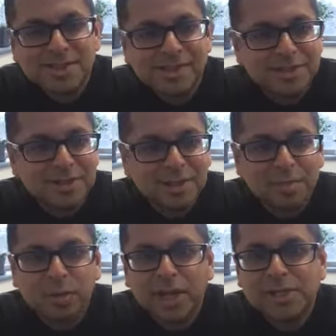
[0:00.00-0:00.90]
It's a
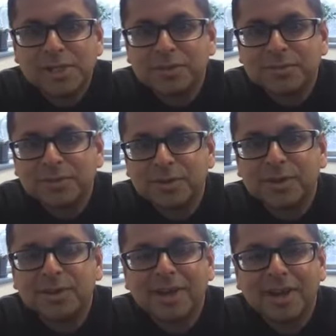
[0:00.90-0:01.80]
pleasure
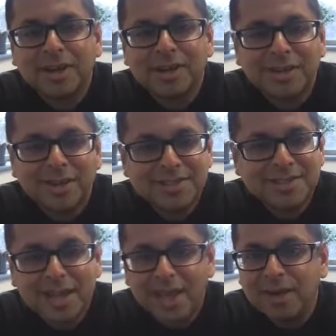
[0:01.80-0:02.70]
for uh, us
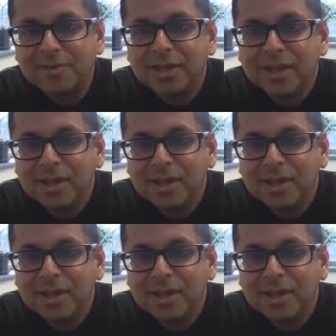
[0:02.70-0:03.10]
to have